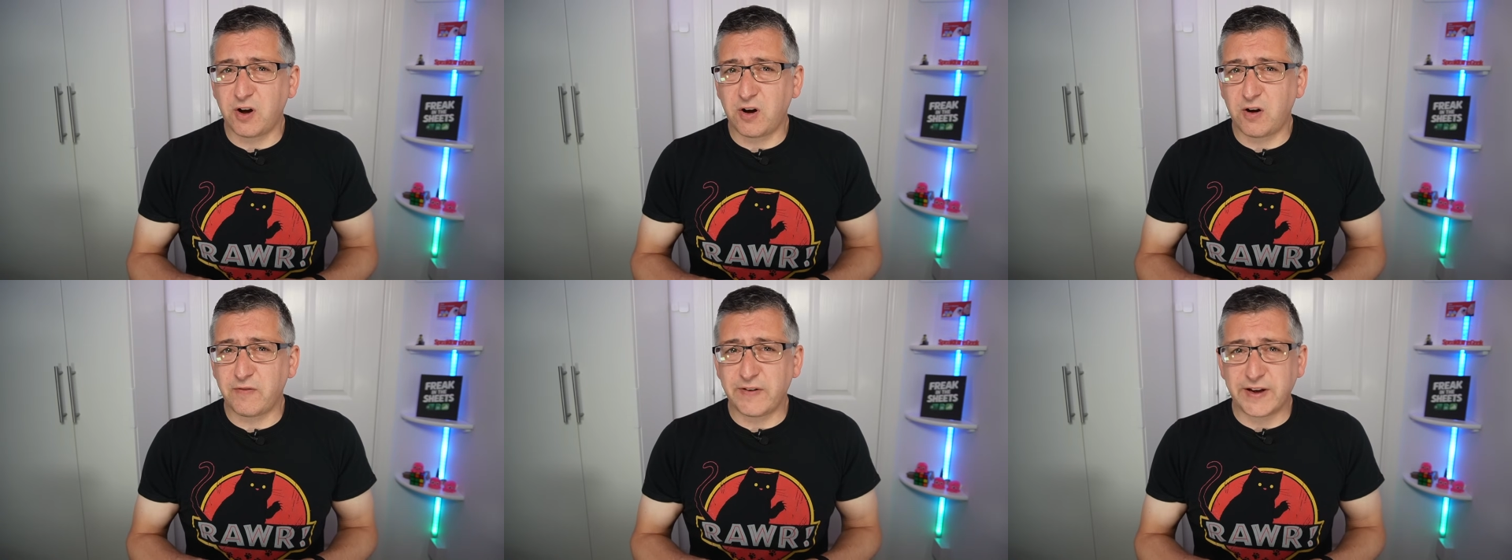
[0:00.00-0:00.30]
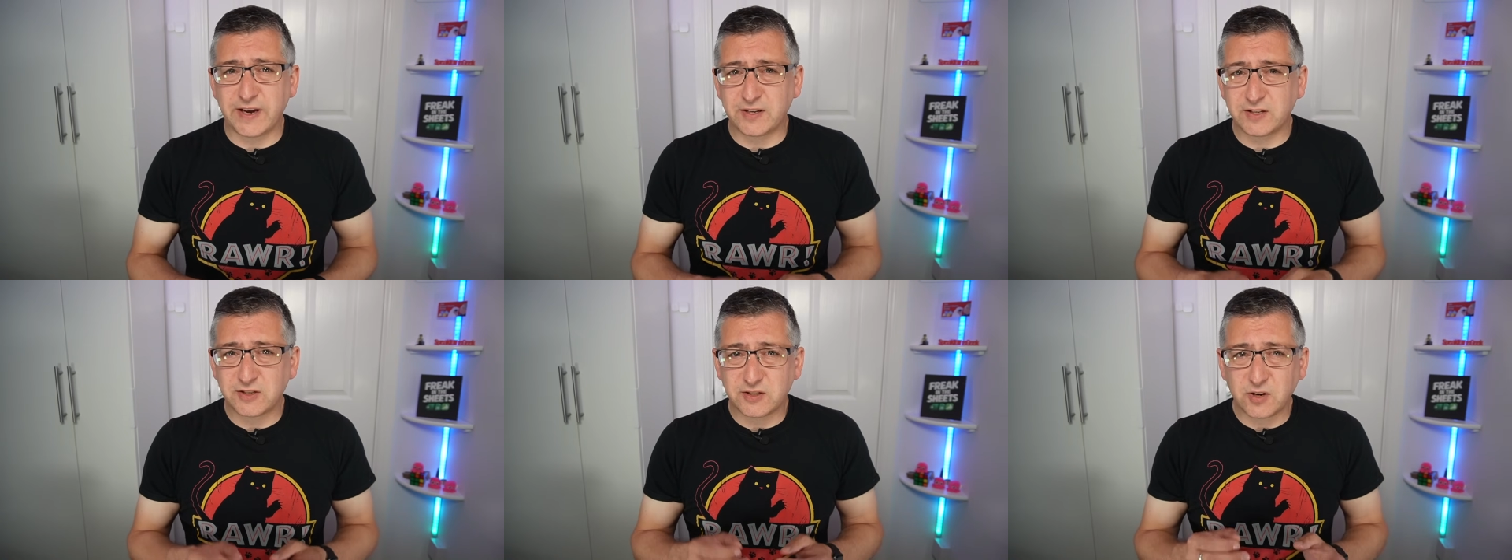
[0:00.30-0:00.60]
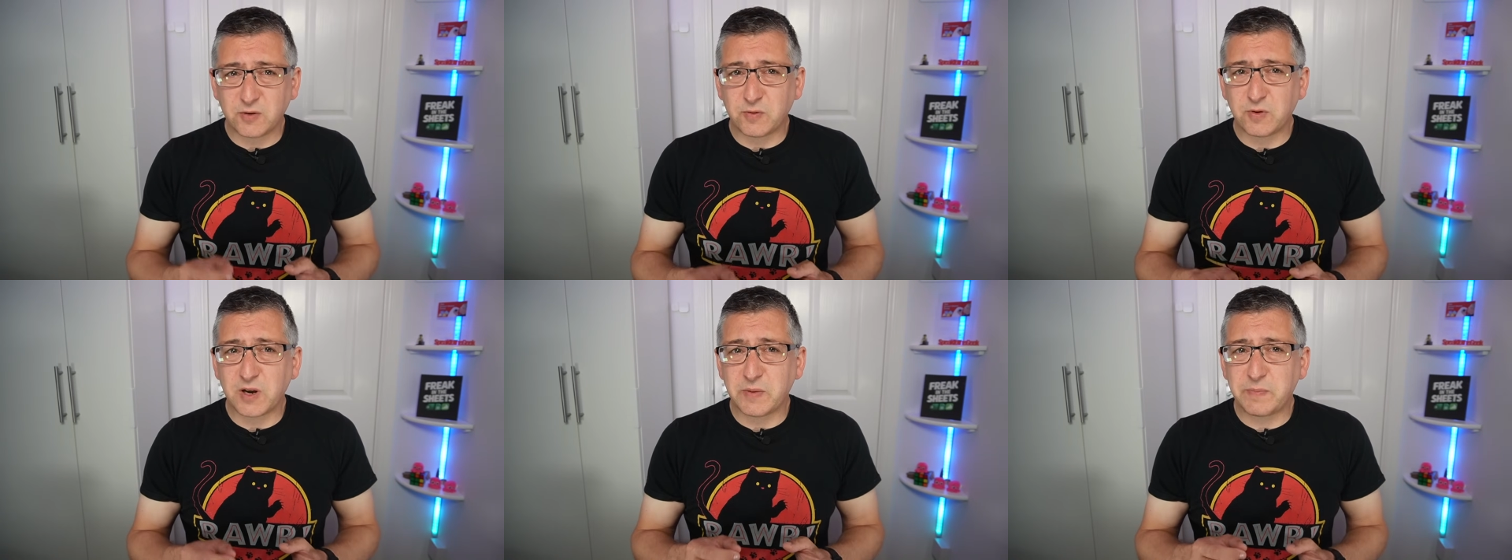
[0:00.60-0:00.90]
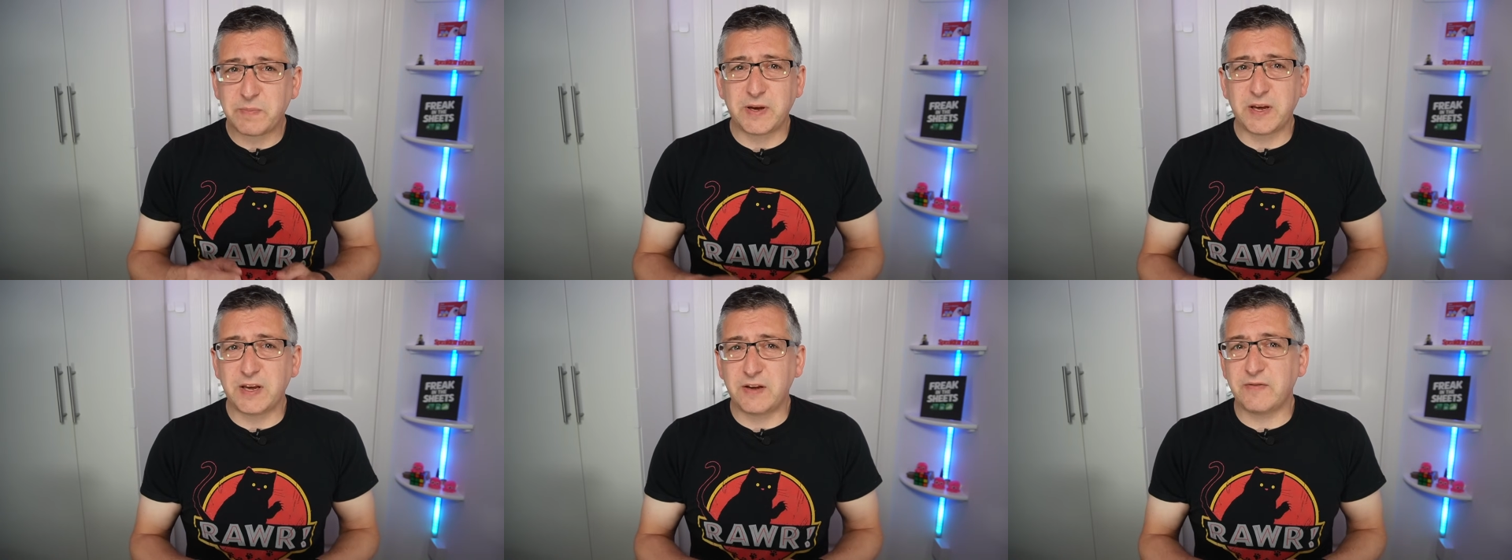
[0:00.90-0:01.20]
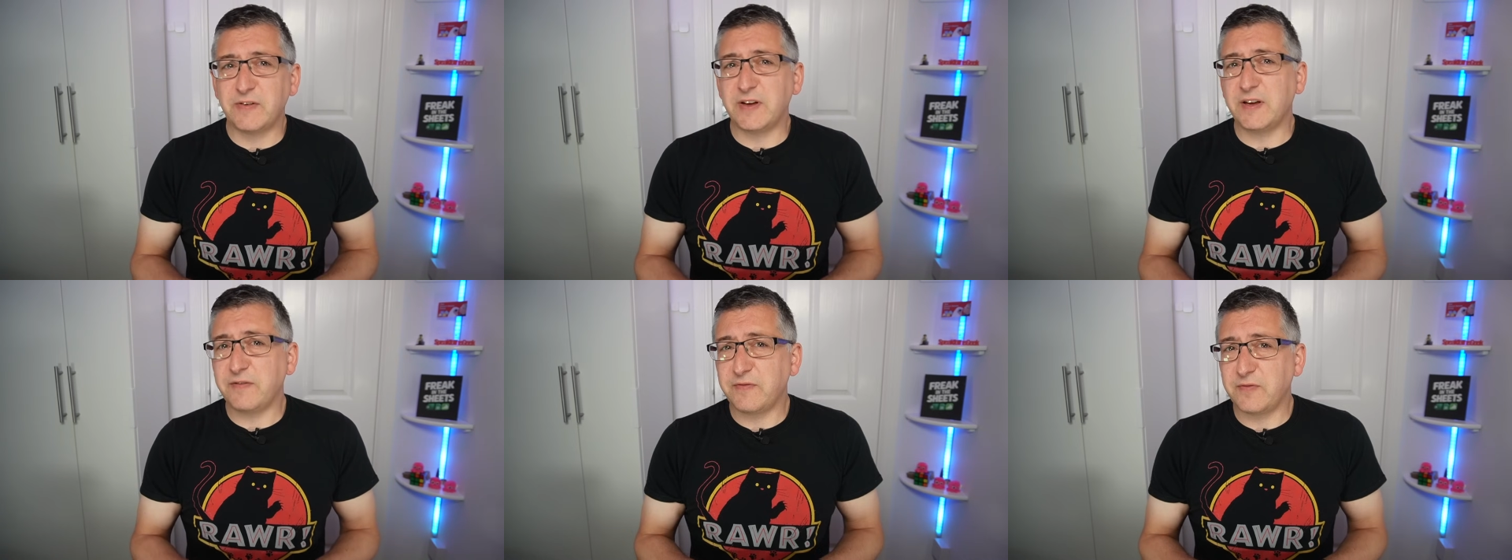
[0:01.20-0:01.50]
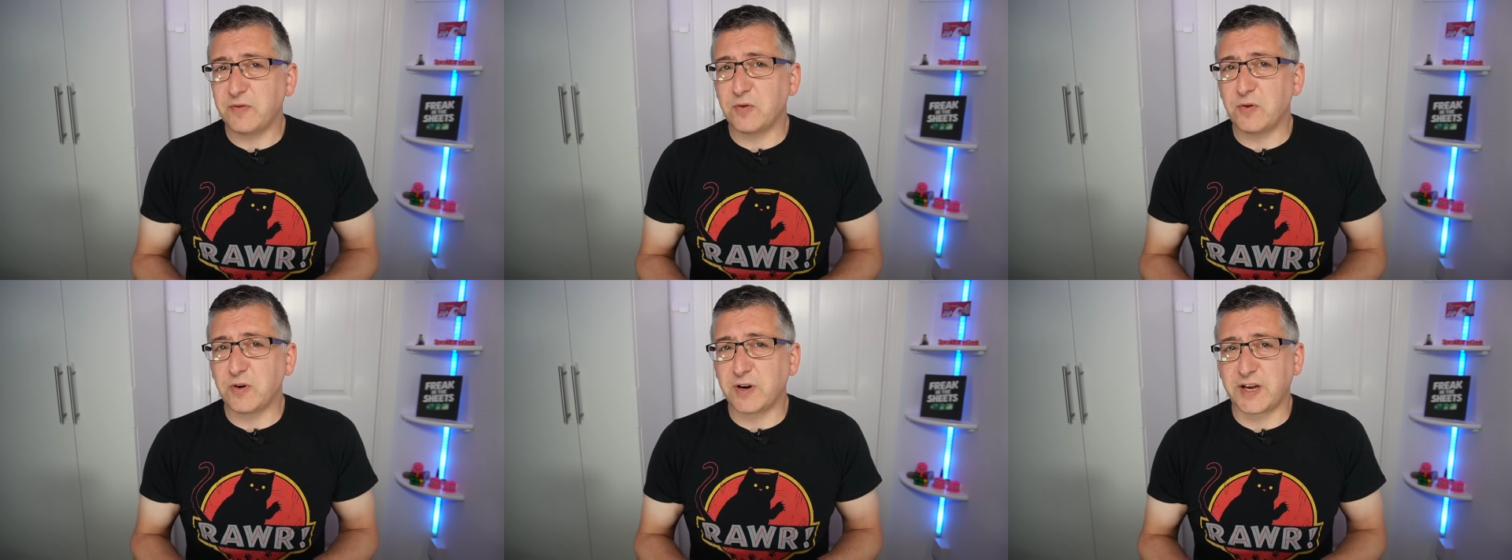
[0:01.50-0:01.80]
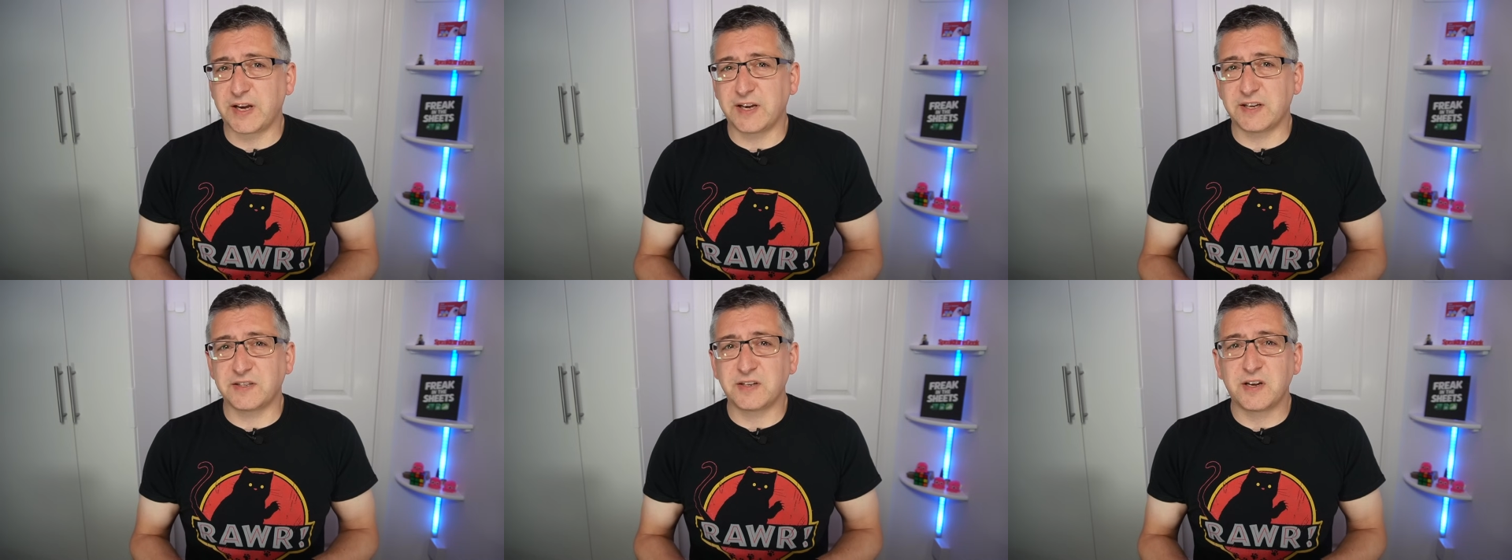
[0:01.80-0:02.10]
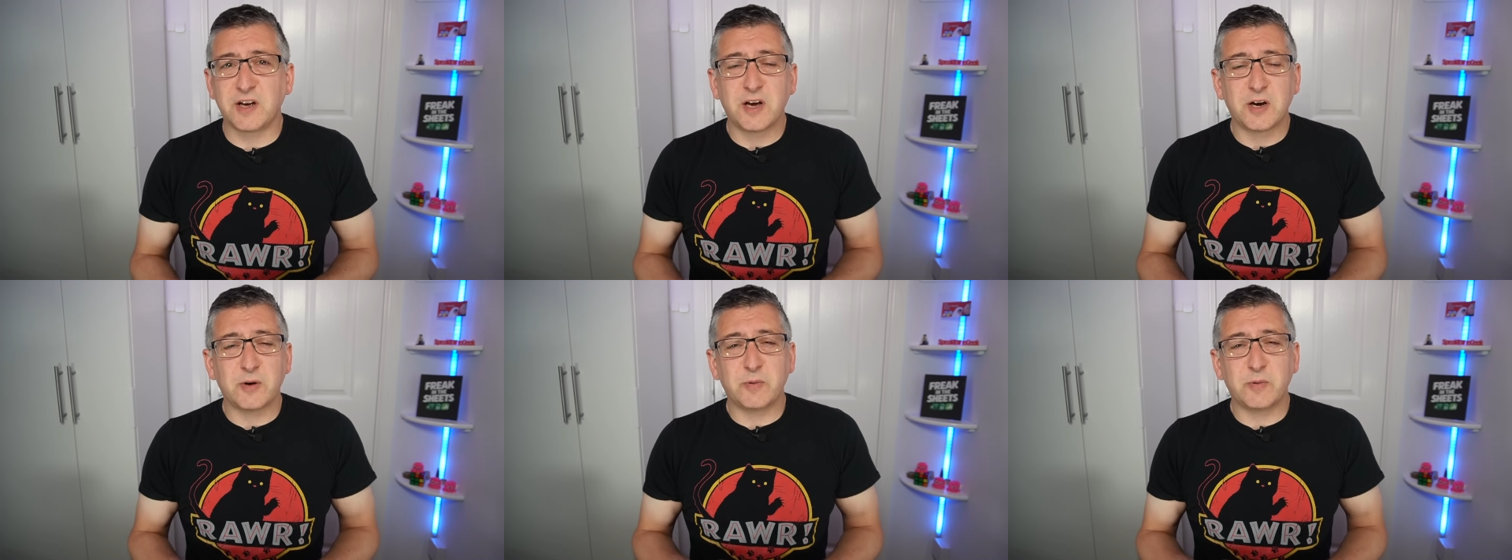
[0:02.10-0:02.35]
of a solar PV forecast,